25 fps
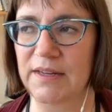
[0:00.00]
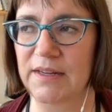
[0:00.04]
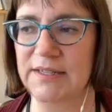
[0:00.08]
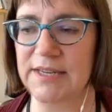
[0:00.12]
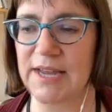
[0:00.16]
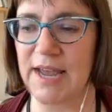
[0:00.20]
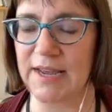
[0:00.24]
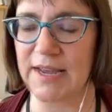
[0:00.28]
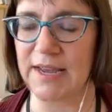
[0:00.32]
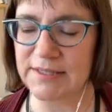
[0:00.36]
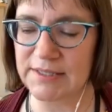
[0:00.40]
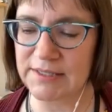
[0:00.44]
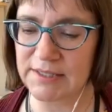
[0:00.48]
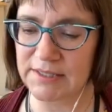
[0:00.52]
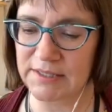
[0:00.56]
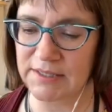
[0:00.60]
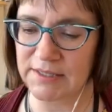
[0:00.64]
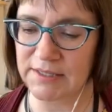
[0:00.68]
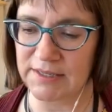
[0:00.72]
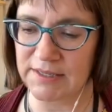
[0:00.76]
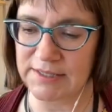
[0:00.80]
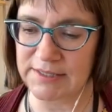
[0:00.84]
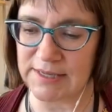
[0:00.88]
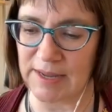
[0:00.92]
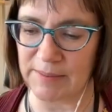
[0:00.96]
tested
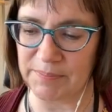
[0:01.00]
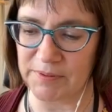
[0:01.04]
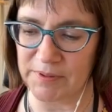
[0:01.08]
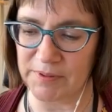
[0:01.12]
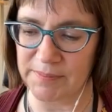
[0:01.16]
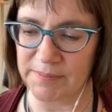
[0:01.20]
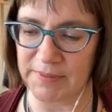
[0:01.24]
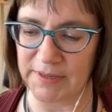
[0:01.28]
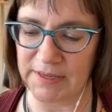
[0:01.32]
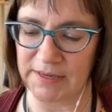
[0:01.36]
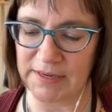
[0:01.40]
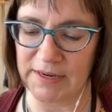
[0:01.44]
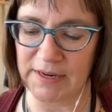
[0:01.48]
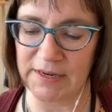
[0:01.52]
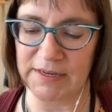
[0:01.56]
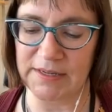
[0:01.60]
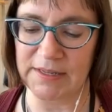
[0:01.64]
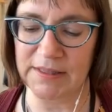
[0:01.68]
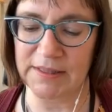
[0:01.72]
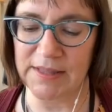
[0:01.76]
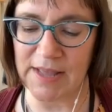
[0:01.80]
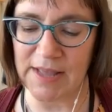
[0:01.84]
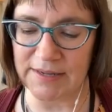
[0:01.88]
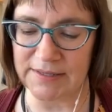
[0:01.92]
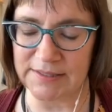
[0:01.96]
a supplement, and
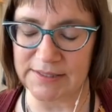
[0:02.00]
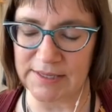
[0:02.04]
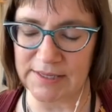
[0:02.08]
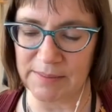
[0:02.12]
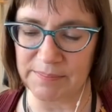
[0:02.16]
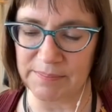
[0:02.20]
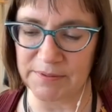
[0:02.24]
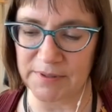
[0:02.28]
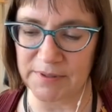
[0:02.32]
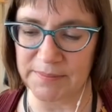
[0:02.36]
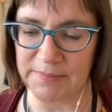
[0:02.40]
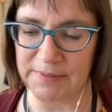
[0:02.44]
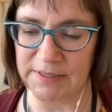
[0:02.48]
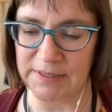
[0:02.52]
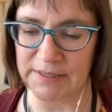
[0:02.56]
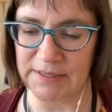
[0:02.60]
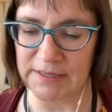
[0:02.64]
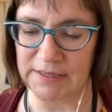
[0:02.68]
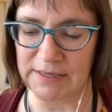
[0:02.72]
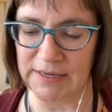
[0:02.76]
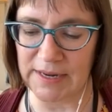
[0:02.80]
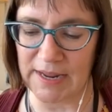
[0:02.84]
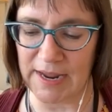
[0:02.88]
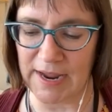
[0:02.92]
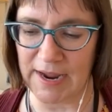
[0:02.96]
in that supplement,
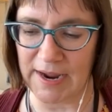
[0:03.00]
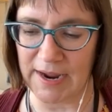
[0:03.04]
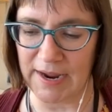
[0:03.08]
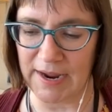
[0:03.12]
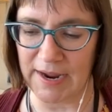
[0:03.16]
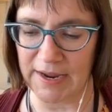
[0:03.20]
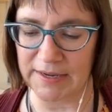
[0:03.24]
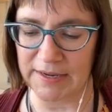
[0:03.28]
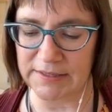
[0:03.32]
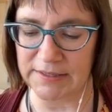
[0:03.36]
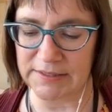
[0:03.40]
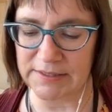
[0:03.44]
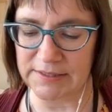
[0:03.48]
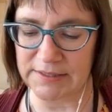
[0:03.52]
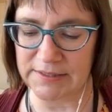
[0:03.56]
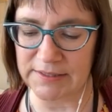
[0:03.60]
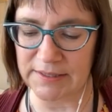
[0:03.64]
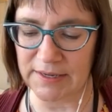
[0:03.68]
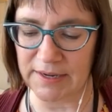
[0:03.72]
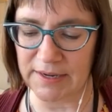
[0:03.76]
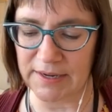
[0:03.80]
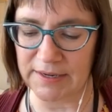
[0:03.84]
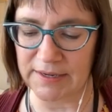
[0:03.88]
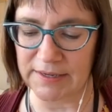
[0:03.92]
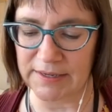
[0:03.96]
it has
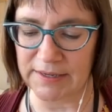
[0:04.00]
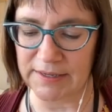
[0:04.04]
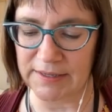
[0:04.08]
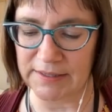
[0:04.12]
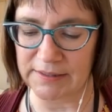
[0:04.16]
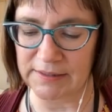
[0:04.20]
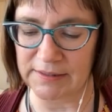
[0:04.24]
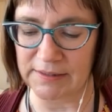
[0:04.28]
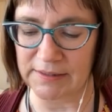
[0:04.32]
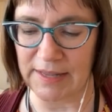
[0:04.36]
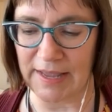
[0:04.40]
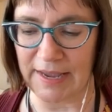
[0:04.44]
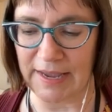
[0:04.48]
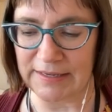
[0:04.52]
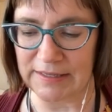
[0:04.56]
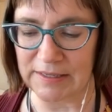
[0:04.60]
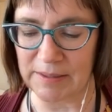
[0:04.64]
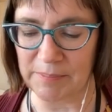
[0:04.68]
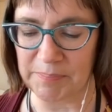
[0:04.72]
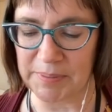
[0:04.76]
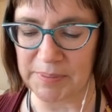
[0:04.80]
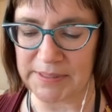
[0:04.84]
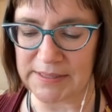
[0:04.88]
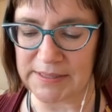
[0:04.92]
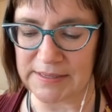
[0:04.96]

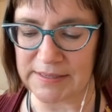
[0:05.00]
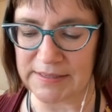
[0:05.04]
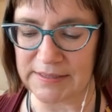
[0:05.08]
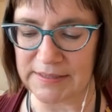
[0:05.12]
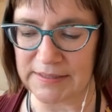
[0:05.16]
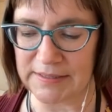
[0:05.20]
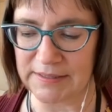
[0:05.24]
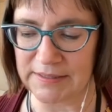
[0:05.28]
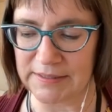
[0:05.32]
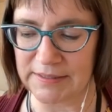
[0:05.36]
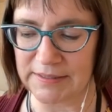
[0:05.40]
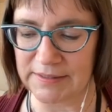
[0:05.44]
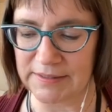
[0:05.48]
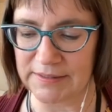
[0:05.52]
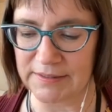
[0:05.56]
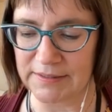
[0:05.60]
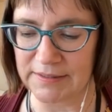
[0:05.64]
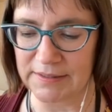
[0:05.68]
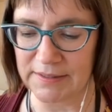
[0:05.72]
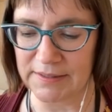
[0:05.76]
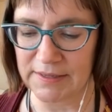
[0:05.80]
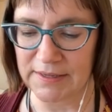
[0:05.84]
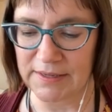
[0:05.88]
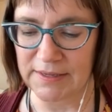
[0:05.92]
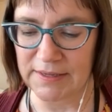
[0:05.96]
lycopene,
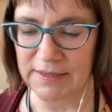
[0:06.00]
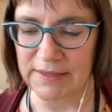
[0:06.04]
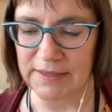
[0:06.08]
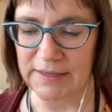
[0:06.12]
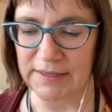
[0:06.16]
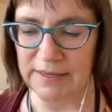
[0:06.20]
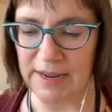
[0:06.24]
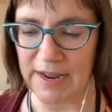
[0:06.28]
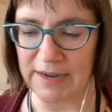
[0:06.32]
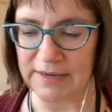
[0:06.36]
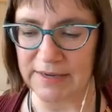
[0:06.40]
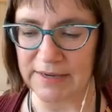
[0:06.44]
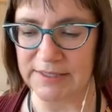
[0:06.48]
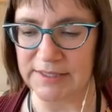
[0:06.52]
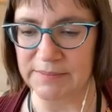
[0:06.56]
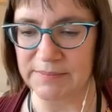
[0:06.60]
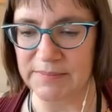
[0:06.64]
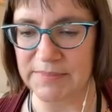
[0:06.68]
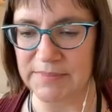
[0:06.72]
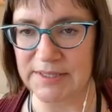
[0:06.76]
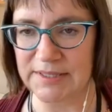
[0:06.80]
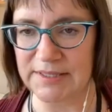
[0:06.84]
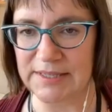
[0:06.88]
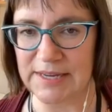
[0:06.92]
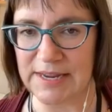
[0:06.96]
it has
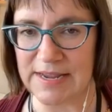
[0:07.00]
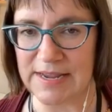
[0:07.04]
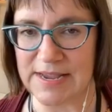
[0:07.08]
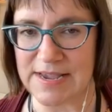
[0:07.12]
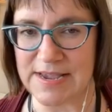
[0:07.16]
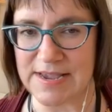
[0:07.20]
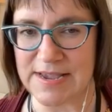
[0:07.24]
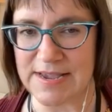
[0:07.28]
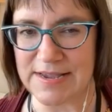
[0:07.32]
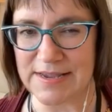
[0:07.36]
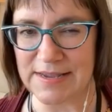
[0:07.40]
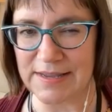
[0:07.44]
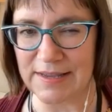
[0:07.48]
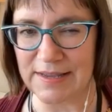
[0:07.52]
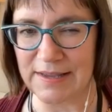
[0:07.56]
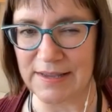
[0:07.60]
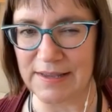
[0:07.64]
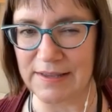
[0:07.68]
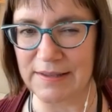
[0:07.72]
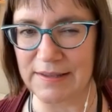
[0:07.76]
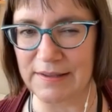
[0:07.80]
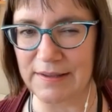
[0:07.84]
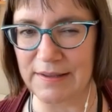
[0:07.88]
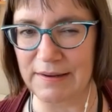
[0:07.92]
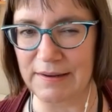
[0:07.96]
some zinc,
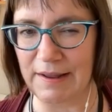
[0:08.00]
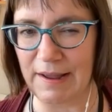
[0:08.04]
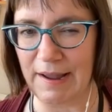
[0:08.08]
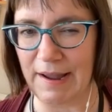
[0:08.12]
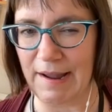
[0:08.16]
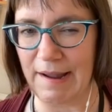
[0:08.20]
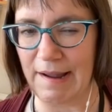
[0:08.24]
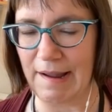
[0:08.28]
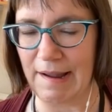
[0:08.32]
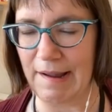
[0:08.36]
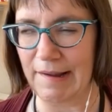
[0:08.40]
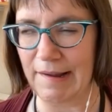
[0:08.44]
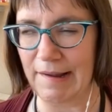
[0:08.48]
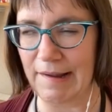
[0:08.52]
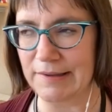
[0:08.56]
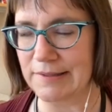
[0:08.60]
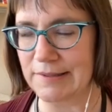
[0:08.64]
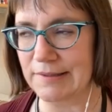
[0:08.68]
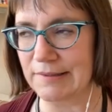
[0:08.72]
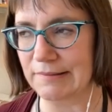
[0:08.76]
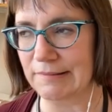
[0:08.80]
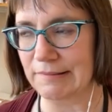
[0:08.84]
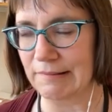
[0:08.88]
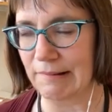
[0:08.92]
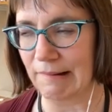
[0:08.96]
it
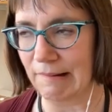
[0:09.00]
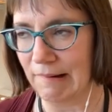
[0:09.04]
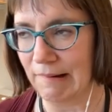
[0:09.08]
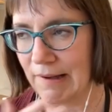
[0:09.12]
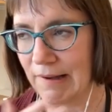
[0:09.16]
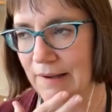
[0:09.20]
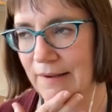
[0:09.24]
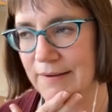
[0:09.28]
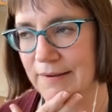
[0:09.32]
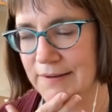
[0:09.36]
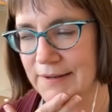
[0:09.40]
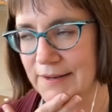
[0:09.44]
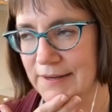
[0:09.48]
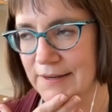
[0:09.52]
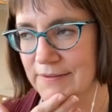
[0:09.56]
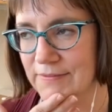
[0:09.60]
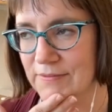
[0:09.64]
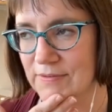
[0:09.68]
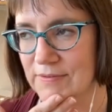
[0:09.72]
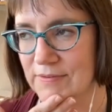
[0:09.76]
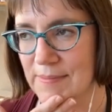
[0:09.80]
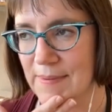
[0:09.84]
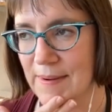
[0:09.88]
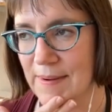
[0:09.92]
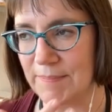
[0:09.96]
has, I can't
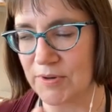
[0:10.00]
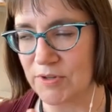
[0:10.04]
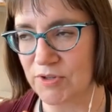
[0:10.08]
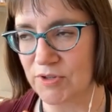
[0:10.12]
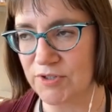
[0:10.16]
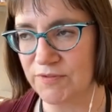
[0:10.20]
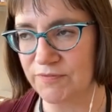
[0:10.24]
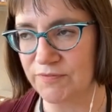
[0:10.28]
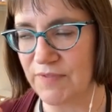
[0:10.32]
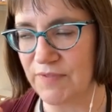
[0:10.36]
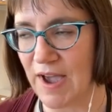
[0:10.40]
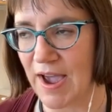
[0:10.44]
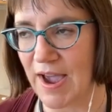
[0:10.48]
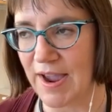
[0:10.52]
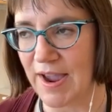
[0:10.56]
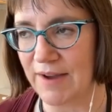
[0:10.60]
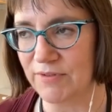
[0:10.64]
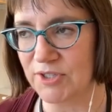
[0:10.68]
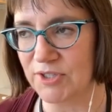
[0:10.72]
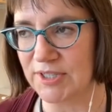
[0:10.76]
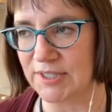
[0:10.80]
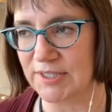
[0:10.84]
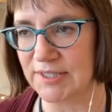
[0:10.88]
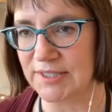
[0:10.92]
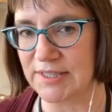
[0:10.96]
even remember, there's 5
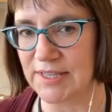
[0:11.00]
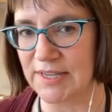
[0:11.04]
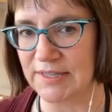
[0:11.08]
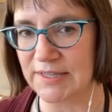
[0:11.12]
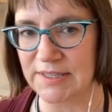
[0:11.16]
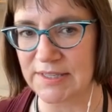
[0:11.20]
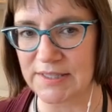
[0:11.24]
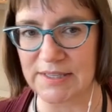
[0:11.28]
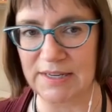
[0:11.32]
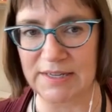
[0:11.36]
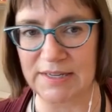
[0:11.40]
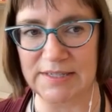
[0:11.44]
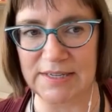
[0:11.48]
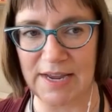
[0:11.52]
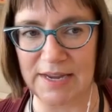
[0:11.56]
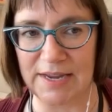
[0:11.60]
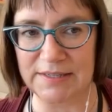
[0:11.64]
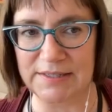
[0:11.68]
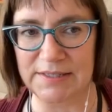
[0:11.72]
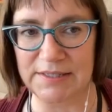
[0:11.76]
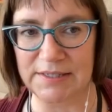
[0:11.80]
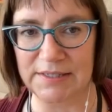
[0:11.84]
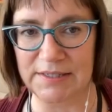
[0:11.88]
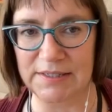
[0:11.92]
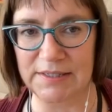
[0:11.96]
or 6 things that they
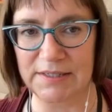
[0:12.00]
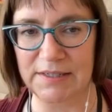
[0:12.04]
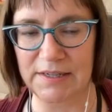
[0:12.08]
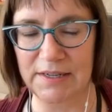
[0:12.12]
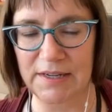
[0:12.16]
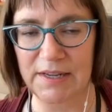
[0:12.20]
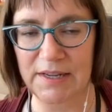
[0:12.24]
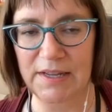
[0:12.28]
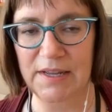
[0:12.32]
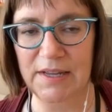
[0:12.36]
tested.